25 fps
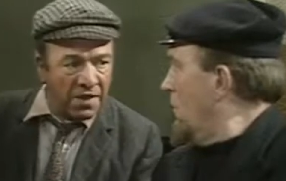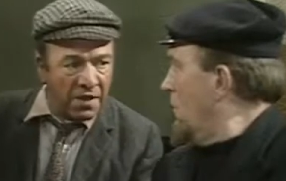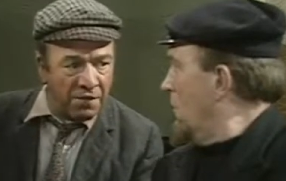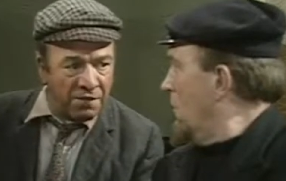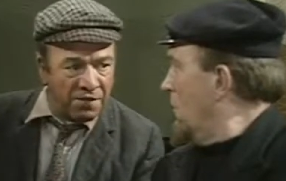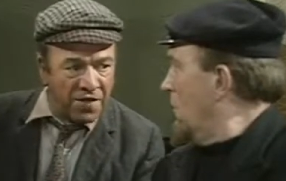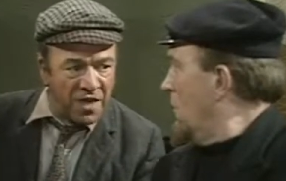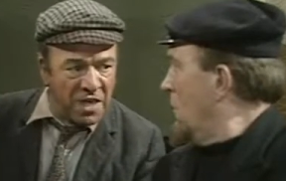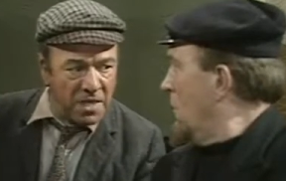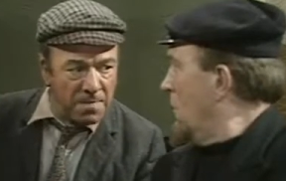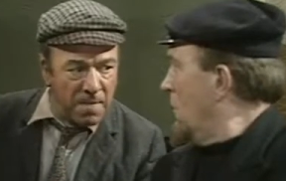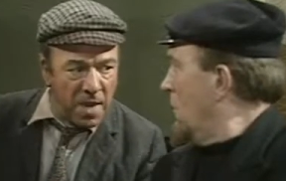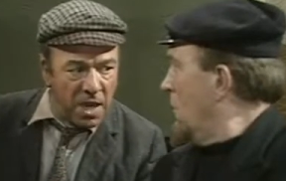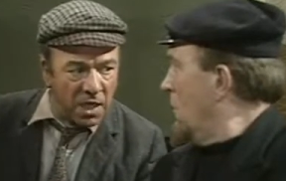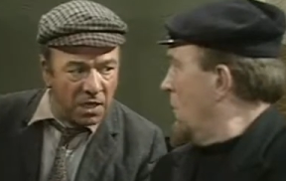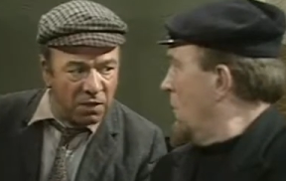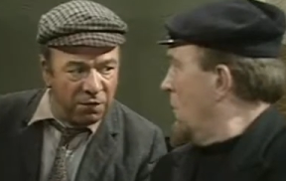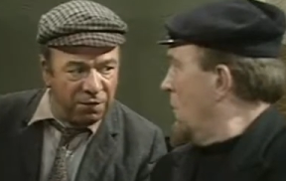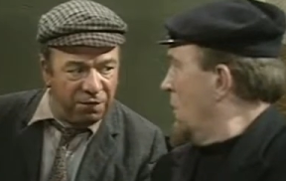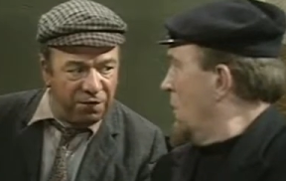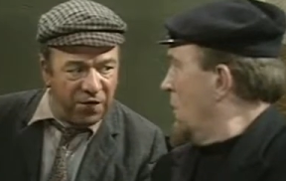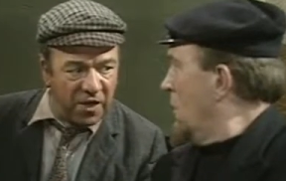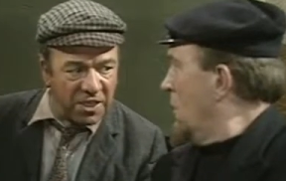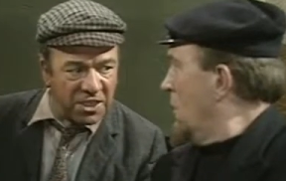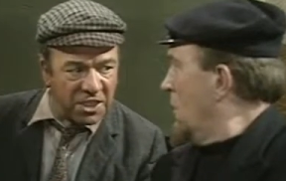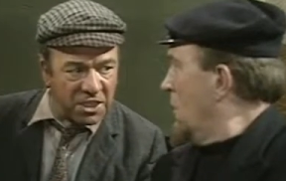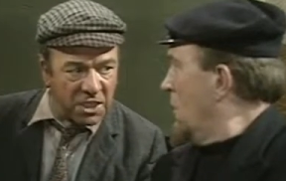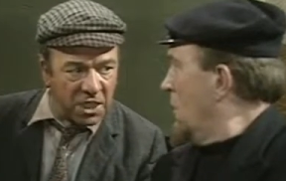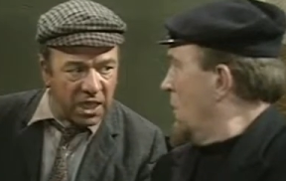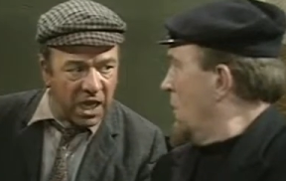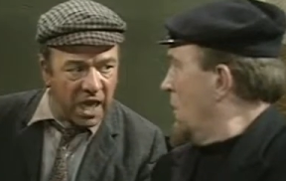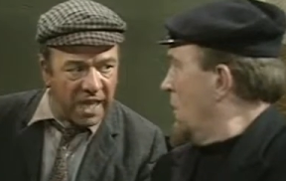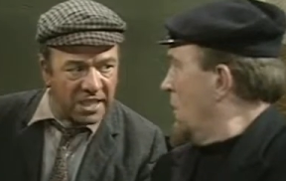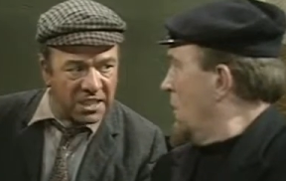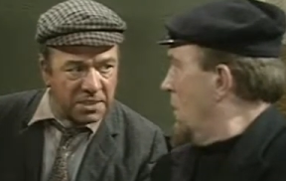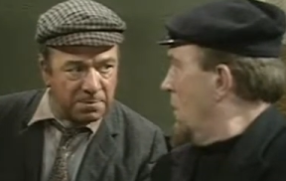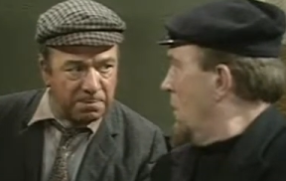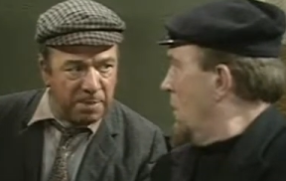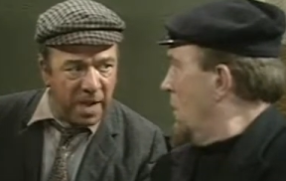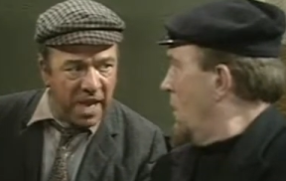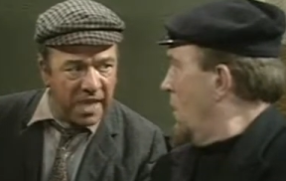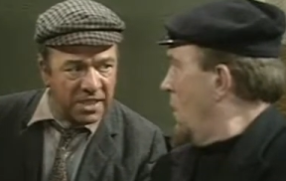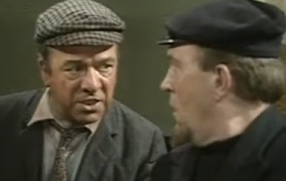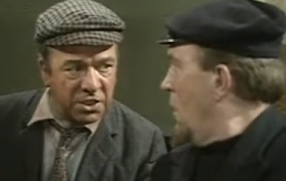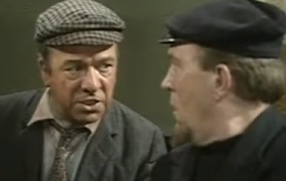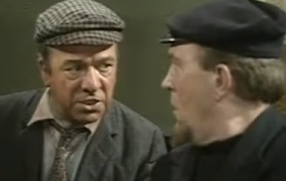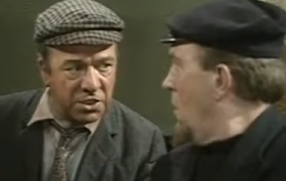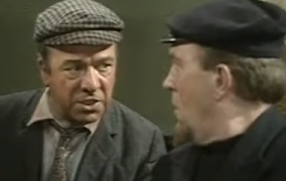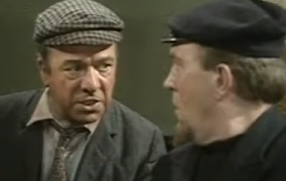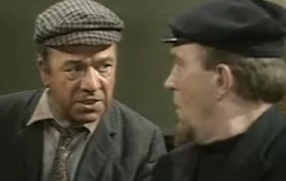Speaker 1: The female first class
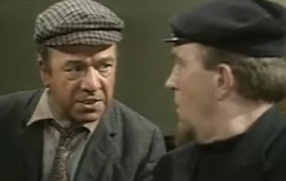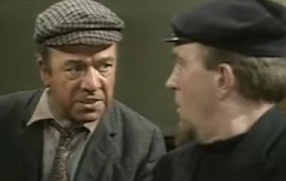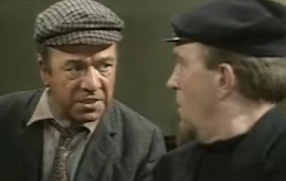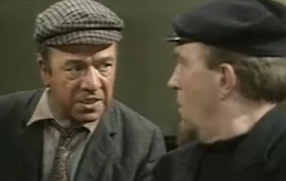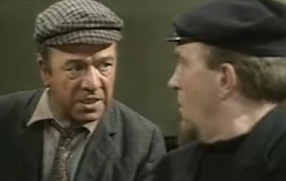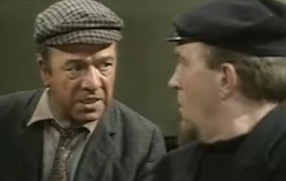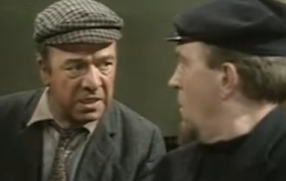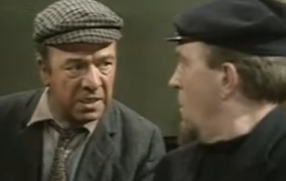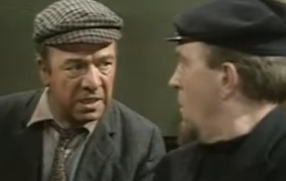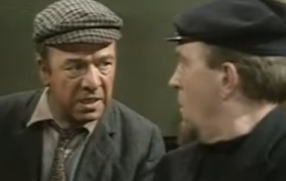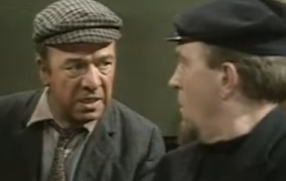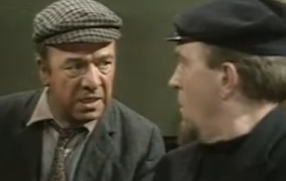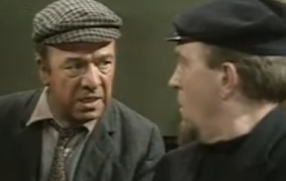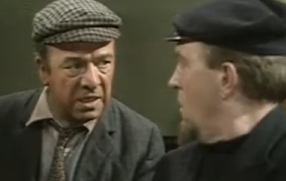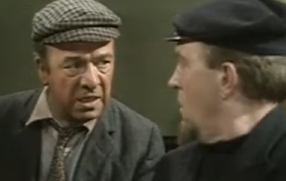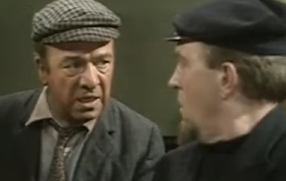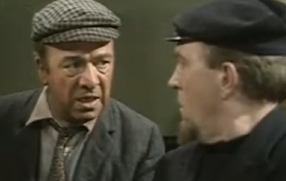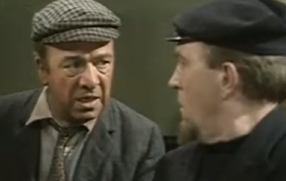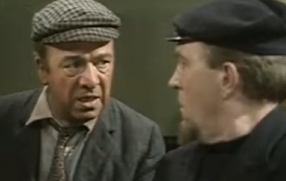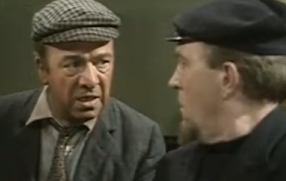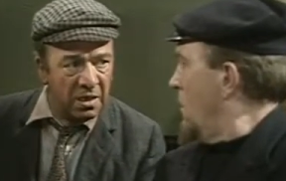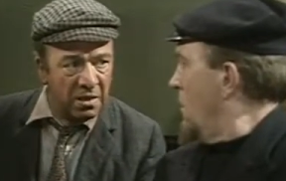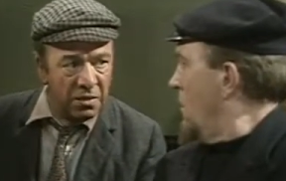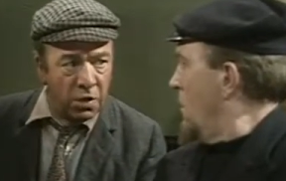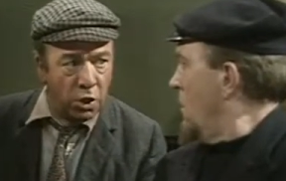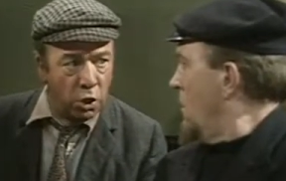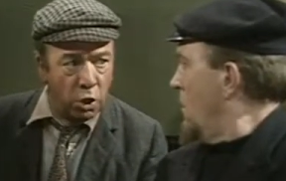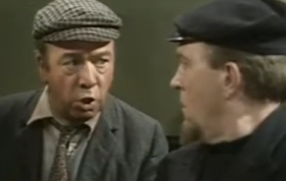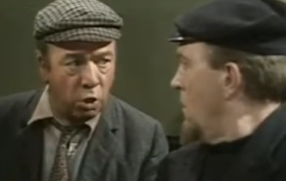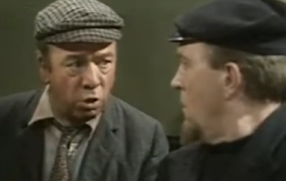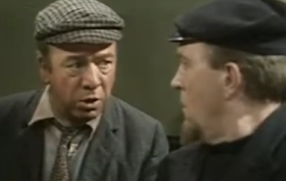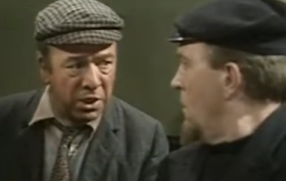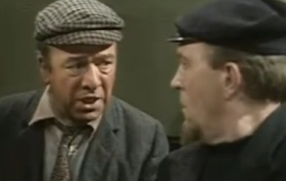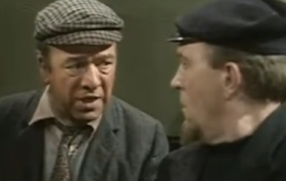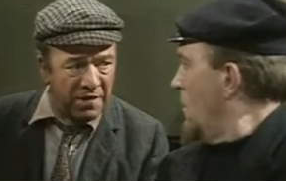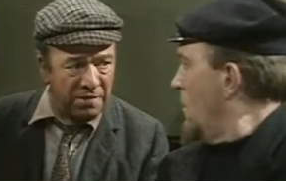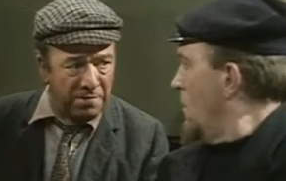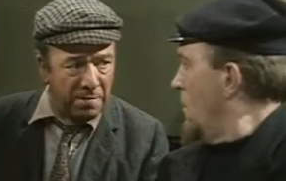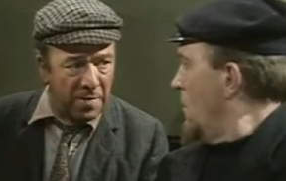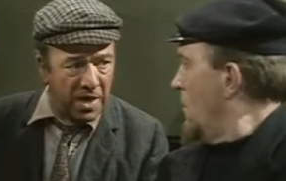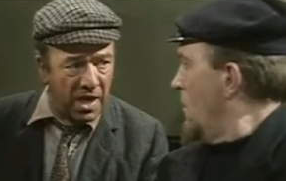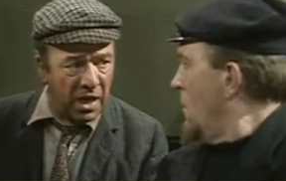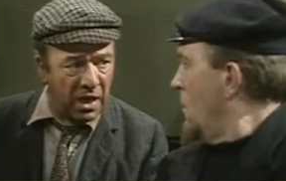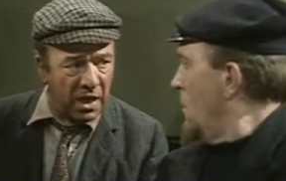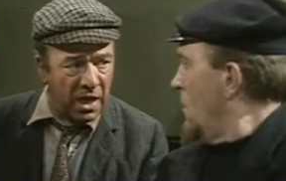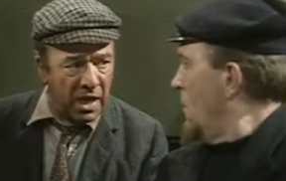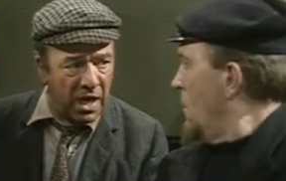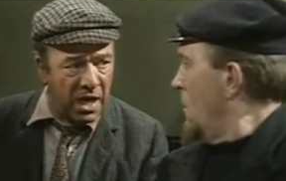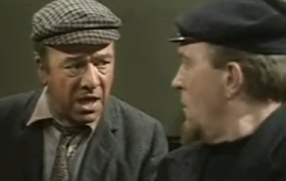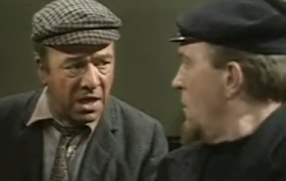passengers. They'll no leave me
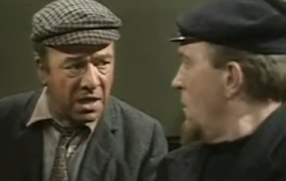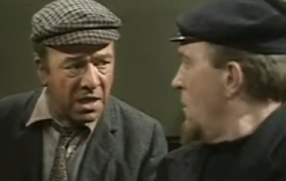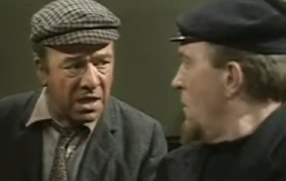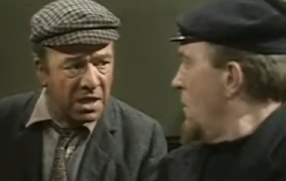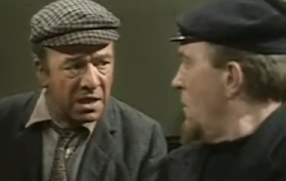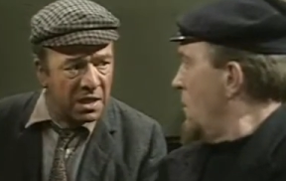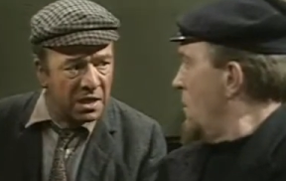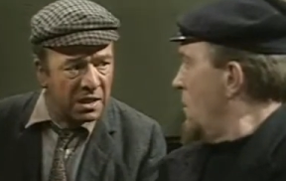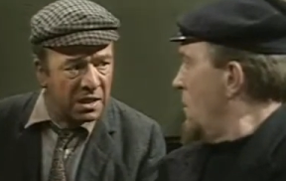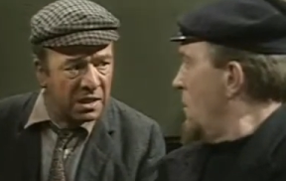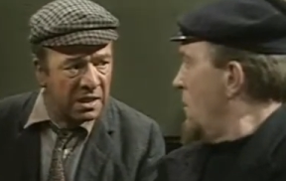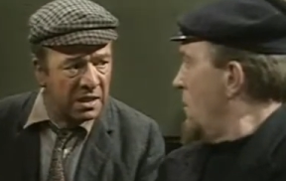alone. you